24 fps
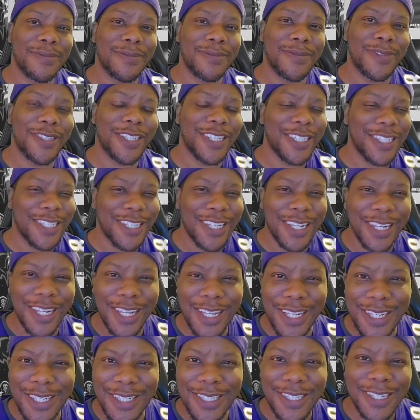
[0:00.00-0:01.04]
Just getting
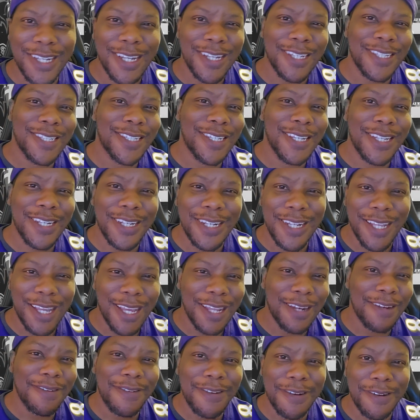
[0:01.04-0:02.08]
insights, getting
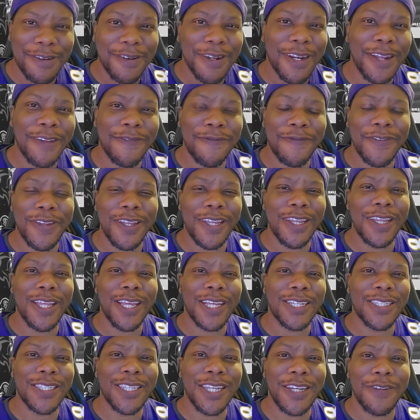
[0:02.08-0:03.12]
that, you know, that feed
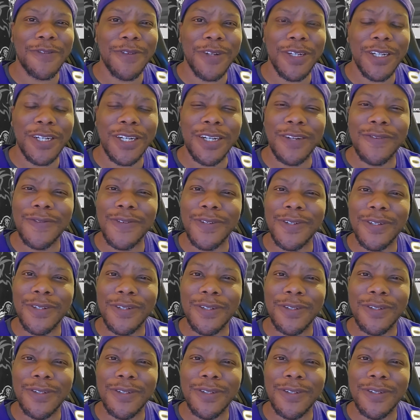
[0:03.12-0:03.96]
as they recover.